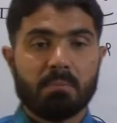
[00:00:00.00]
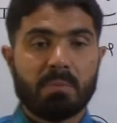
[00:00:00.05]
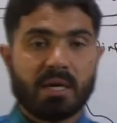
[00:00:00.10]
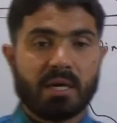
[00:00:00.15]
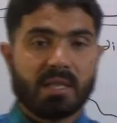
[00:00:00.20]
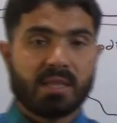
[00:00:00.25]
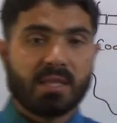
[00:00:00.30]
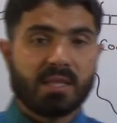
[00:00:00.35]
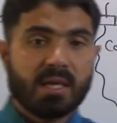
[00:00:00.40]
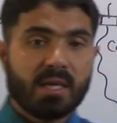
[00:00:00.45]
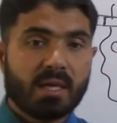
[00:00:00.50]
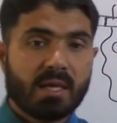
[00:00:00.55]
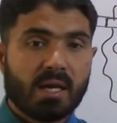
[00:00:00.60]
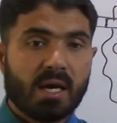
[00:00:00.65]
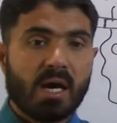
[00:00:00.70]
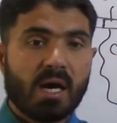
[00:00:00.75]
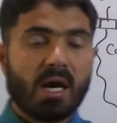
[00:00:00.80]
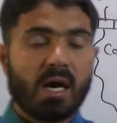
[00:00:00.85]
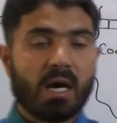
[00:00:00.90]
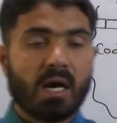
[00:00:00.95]
but
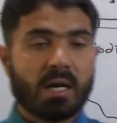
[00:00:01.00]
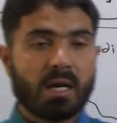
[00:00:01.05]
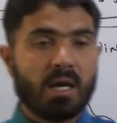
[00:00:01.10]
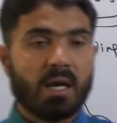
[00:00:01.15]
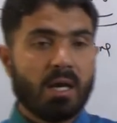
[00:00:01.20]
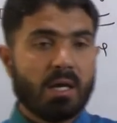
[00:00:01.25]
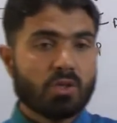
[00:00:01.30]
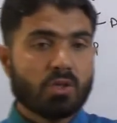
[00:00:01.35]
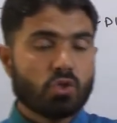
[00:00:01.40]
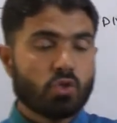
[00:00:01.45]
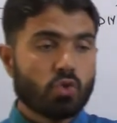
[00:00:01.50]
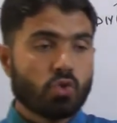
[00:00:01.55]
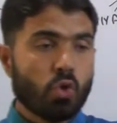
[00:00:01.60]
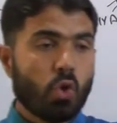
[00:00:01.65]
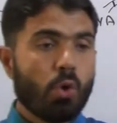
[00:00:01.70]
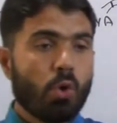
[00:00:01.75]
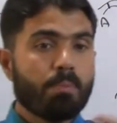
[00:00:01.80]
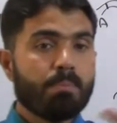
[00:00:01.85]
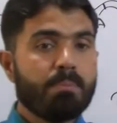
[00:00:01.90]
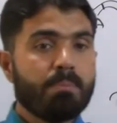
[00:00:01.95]
there are
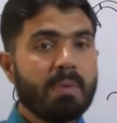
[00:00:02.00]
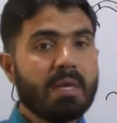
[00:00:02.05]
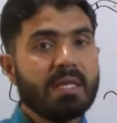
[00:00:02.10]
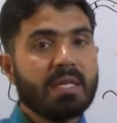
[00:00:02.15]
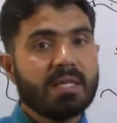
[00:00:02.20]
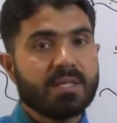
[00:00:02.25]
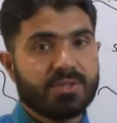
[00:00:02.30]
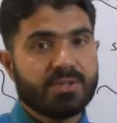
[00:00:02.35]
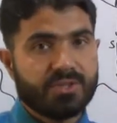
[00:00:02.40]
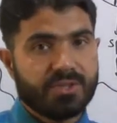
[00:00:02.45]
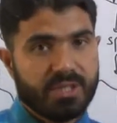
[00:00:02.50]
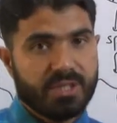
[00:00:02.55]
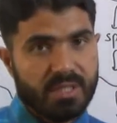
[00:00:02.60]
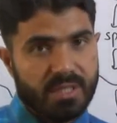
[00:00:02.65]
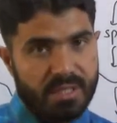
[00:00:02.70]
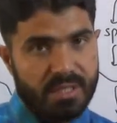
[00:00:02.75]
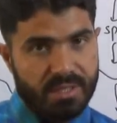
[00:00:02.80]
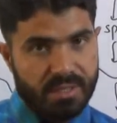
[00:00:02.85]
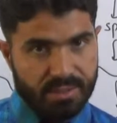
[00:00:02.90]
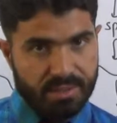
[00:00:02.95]
so many
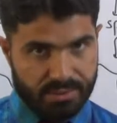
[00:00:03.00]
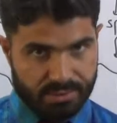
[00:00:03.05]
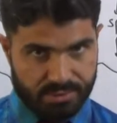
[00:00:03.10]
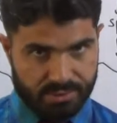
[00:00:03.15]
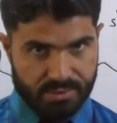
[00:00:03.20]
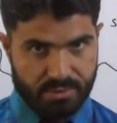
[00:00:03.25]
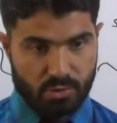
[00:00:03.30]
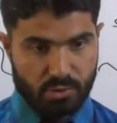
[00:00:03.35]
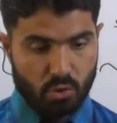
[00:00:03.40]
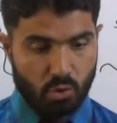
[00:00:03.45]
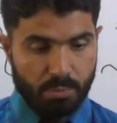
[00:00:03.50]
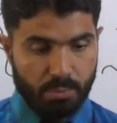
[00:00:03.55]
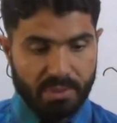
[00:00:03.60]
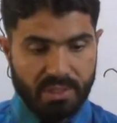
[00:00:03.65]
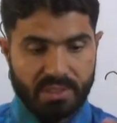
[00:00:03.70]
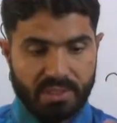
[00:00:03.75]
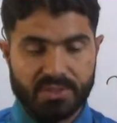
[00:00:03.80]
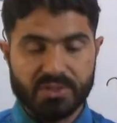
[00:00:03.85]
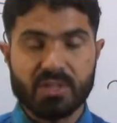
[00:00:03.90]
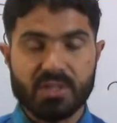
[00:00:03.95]
genes
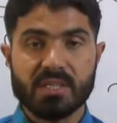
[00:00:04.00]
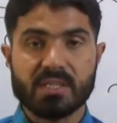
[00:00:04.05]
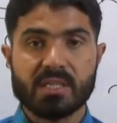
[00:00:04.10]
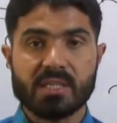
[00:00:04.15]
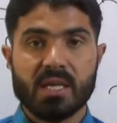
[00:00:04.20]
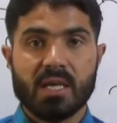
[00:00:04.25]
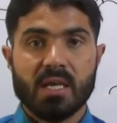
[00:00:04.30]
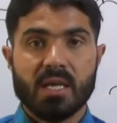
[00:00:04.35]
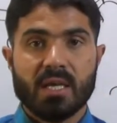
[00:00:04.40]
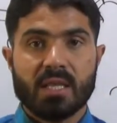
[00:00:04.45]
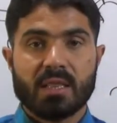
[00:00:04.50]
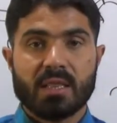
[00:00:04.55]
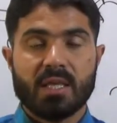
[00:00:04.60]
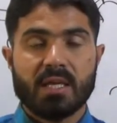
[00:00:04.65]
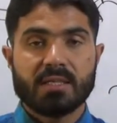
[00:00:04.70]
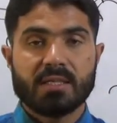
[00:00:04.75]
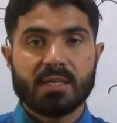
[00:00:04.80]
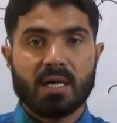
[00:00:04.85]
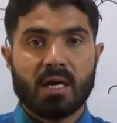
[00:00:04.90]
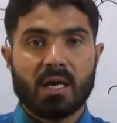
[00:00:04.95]

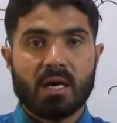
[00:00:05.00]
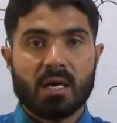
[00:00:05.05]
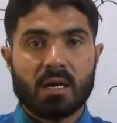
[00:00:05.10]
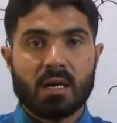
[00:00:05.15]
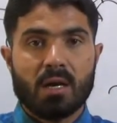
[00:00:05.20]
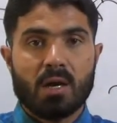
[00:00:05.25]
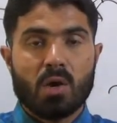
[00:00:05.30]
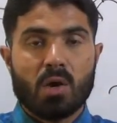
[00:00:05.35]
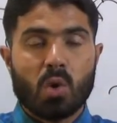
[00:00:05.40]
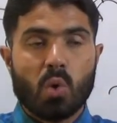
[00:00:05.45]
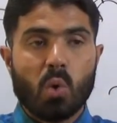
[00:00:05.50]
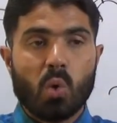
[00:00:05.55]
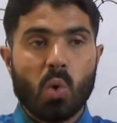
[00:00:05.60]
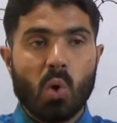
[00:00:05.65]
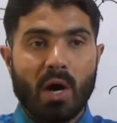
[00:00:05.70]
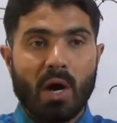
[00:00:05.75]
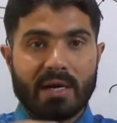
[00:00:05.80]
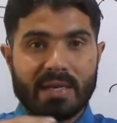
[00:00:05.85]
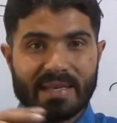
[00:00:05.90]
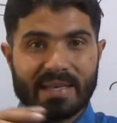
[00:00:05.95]
that are
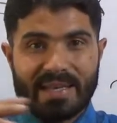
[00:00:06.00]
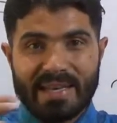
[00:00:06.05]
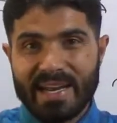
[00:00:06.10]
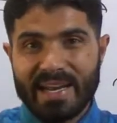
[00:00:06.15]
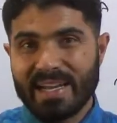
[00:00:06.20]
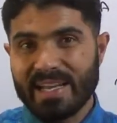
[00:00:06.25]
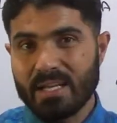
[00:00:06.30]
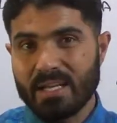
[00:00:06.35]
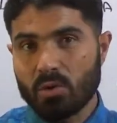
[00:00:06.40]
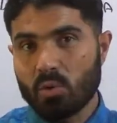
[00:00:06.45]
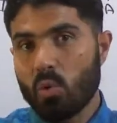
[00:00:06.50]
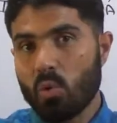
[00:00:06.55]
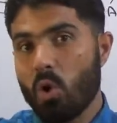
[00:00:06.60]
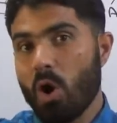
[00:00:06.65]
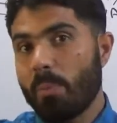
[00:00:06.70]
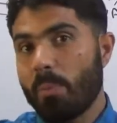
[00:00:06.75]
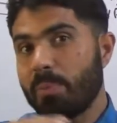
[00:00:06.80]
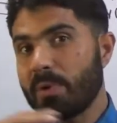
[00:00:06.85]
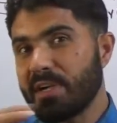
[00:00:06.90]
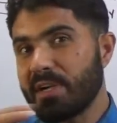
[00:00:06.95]

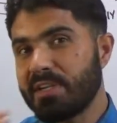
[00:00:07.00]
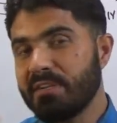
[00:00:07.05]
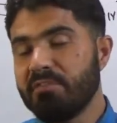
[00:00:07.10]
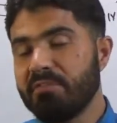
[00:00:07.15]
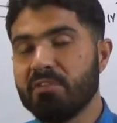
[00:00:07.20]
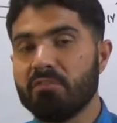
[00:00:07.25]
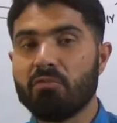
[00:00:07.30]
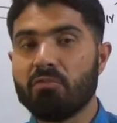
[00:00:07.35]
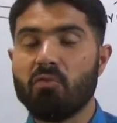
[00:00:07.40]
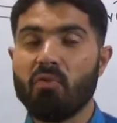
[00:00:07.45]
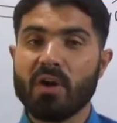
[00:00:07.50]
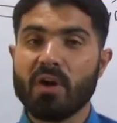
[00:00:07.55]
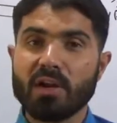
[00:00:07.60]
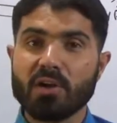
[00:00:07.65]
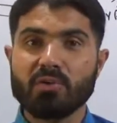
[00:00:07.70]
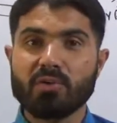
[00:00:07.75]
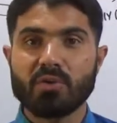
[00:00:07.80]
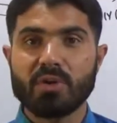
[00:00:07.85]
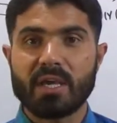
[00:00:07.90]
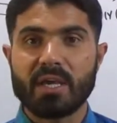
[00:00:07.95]
cooperatively
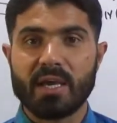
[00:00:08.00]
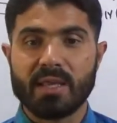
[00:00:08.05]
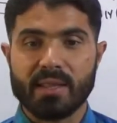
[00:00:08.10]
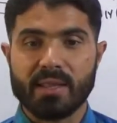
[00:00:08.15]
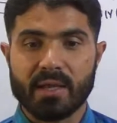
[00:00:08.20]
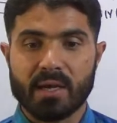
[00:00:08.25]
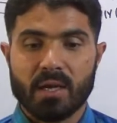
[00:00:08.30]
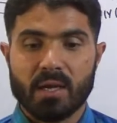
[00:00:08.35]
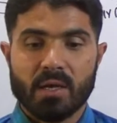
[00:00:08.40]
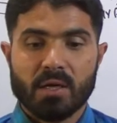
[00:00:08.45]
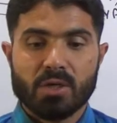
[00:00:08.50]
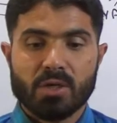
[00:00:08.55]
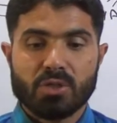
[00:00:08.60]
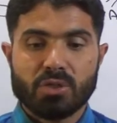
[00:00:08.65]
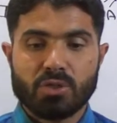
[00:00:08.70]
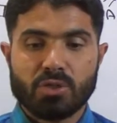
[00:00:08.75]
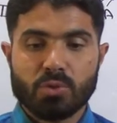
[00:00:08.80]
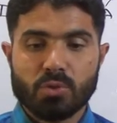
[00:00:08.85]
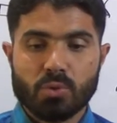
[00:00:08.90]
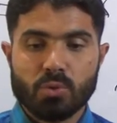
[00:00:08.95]
work together
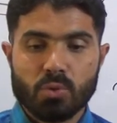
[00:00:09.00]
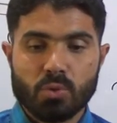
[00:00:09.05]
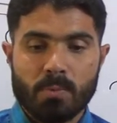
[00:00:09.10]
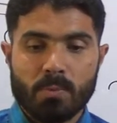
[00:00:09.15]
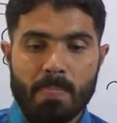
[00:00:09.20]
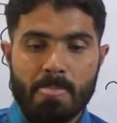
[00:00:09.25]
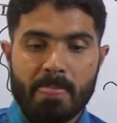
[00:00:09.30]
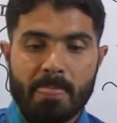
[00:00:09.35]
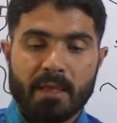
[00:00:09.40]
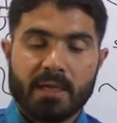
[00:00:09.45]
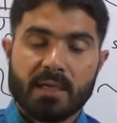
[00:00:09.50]
to